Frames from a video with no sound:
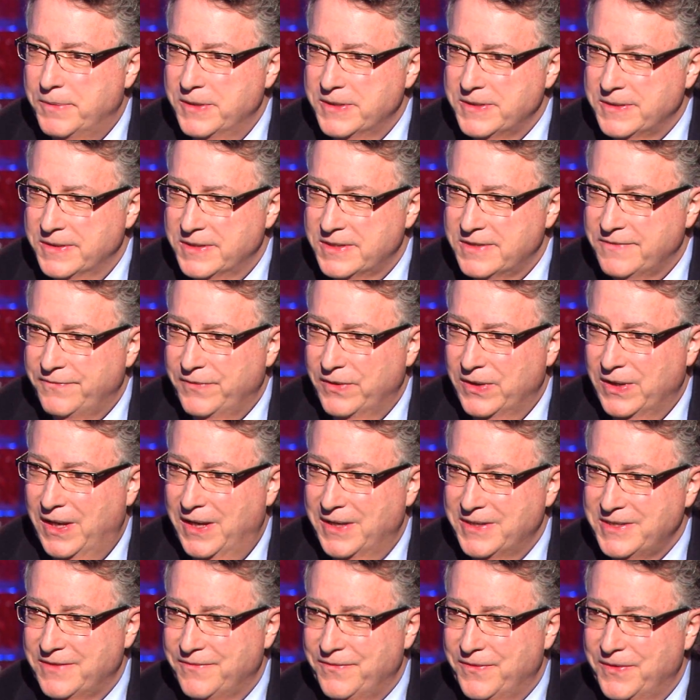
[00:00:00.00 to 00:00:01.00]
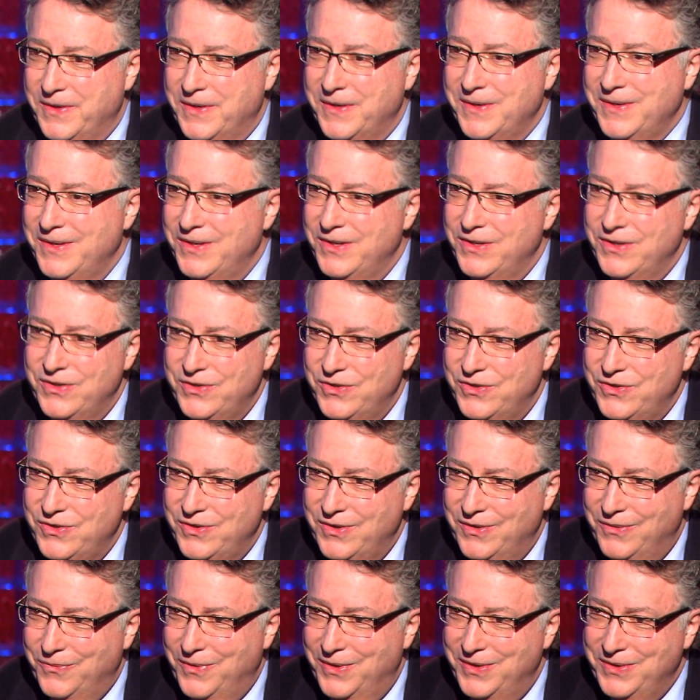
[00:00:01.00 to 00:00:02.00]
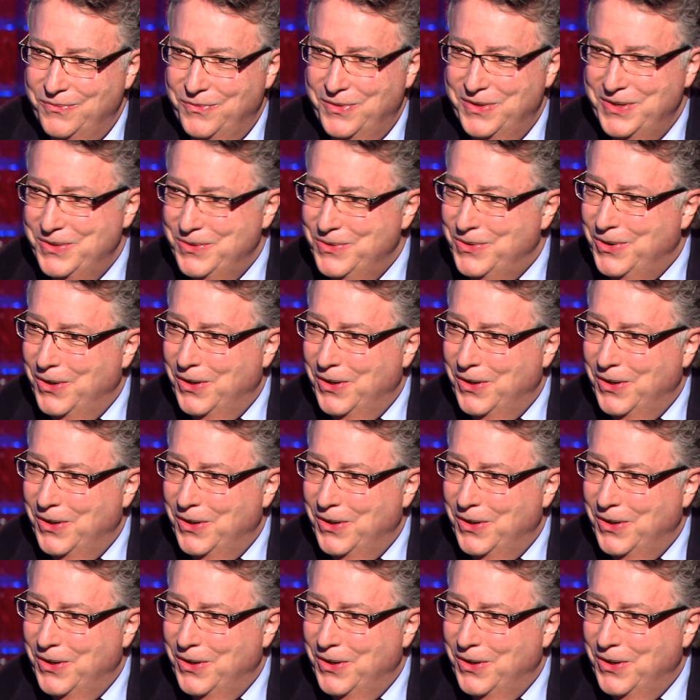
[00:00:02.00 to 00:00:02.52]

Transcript: business philosophy. What do you call